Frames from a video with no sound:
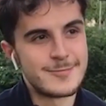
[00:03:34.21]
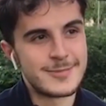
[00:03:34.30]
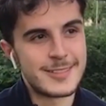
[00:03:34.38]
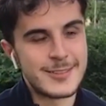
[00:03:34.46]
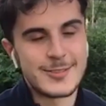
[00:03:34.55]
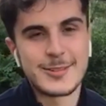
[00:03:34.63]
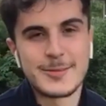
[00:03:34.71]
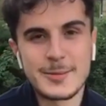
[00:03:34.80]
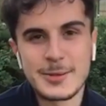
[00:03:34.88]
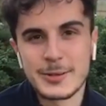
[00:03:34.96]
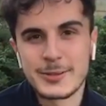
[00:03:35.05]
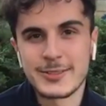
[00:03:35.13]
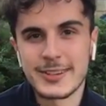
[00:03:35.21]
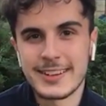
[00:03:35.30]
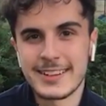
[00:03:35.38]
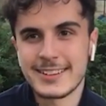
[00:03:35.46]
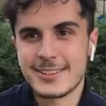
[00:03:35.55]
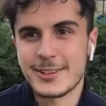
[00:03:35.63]
giving him sort of
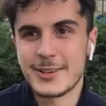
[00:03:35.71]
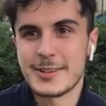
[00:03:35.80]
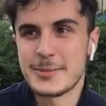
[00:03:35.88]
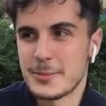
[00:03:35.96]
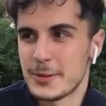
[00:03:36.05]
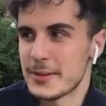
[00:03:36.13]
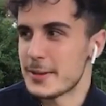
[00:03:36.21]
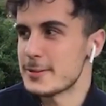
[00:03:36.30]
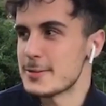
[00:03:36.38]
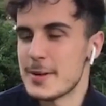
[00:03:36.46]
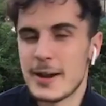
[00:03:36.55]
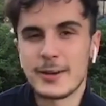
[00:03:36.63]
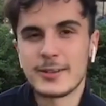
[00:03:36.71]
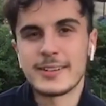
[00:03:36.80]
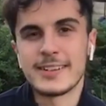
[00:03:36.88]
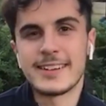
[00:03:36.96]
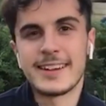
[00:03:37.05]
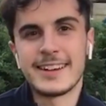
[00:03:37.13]
showing him what they were about
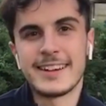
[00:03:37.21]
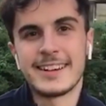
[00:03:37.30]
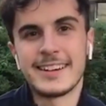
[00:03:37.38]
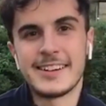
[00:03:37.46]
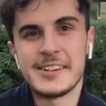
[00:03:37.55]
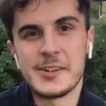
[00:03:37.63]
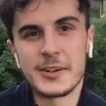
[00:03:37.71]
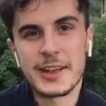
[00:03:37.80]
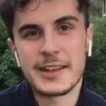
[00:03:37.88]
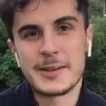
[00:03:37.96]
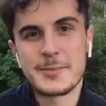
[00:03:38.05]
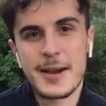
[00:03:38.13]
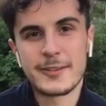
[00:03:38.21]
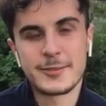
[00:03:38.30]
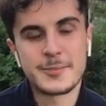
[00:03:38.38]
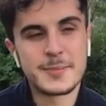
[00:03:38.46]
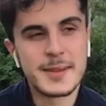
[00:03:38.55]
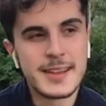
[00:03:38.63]
and not letting him have
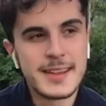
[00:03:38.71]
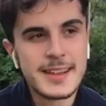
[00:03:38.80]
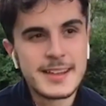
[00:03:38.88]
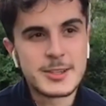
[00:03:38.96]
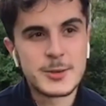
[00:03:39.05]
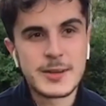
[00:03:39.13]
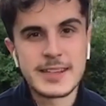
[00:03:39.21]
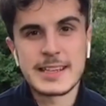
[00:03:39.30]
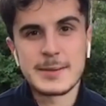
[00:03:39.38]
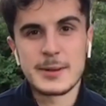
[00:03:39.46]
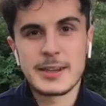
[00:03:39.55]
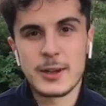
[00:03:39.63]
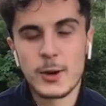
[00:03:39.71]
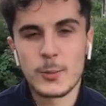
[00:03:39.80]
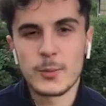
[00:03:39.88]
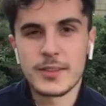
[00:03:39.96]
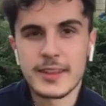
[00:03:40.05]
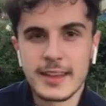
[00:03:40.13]
them too easy. But he got on
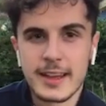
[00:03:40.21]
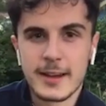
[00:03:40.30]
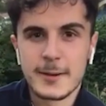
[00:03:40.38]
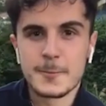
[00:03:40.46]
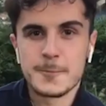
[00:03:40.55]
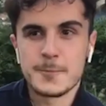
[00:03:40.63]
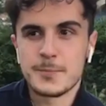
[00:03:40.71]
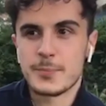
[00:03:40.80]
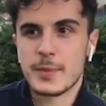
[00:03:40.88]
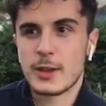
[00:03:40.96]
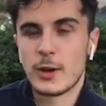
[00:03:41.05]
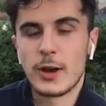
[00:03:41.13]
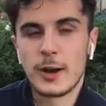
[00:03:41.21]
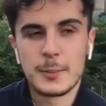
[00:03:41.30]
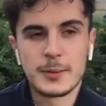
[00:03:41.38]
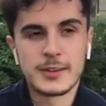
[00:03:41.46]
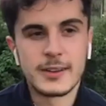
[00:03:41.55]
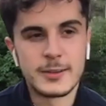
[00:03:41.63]
with it, got up,
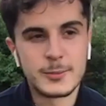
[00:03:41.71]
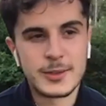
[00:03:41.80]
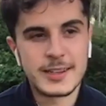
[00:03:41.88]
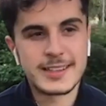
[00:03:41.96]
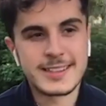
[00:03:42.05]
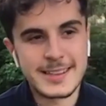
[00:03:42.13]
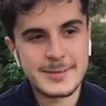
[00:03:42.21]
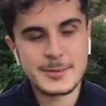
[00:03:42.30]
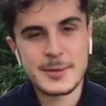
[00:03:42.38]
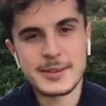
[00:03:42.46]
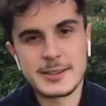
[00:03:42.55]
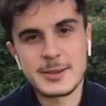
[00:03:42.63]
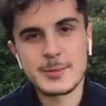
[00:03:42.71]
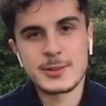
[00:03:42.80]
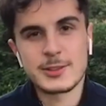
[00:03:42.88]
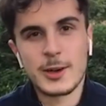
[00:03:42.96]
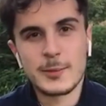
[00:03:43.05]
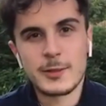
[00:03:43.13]
and we didn't see him spending too much
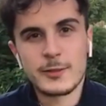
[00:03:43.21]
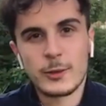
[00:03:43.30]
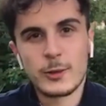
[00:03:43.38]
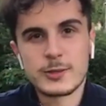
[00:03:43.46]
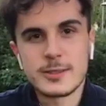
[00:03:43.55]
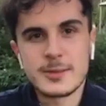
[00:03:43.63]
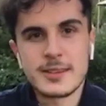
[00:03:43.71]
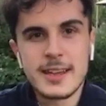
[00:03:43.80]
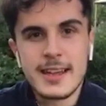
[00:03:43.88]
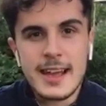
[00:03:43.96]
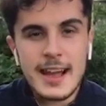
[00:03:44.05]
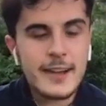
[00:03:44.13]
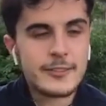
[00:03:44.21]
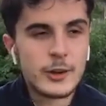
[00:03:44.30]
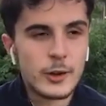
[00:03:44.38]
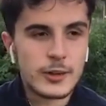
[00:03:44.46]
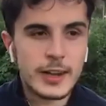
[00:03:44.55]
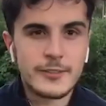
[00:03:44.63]
time on the floor. He was having a
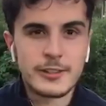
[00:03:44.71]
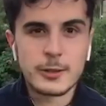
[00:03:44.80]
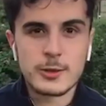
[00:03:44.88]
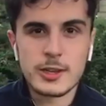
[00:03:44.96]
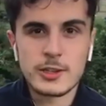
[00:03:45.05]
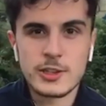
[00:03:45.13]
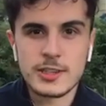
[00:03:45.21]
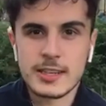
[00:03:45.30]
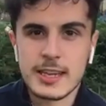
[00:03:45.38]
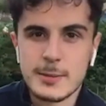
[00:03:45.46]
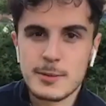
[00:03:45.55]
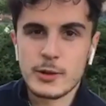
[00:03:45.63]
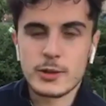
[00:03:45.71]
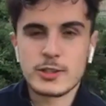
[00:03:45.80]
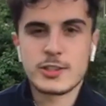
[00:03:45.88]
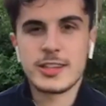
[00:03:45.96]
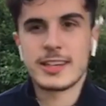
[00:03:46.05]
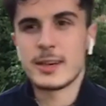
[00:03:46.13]
lot of clever little touches and keeping
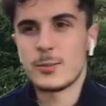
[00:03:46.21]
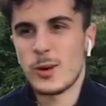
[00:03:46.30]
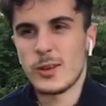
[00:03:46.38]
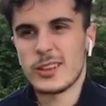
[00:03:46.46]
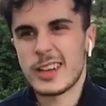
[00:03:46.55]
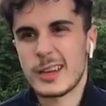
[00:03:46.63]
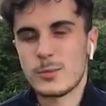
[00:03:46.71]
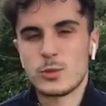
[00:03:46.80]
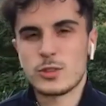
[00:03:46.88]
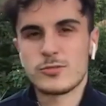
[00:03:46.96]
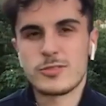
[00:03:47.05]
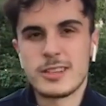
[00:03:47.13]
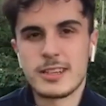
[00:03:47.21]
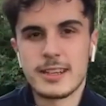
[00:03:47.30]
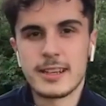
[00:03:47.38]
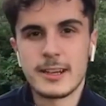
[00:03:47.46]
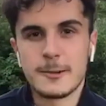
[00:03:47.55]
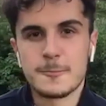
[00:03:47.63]
Norwich ticking while the game wasn't really